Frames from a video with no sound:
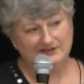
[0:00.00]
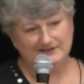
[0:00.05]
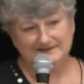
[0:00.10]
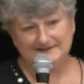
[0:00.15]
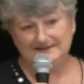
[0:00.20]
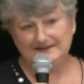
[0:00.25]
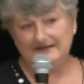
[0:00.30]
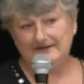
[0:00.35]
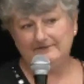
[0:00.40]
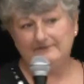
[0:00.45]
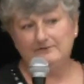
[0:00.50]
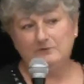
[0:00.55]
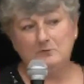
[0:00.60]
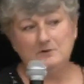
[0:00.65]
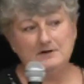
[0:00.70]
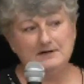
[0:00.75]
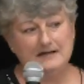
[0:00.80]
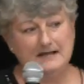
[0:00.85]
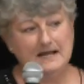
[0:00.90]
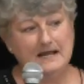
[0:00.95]
let's say
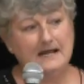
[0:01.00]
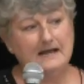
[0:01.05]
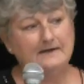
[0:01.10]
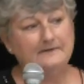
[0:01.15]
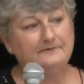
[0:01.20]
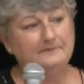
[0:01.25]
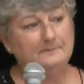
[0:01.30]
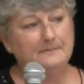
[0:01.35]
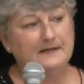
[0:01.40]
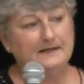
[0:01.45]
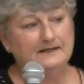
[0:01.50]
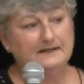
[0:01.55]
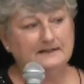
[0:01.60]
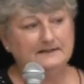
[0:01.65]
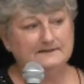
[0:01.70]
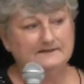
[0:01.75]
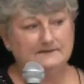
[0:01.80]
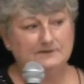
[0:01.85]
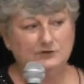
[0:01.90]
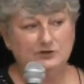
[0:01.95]
4.5 minutes,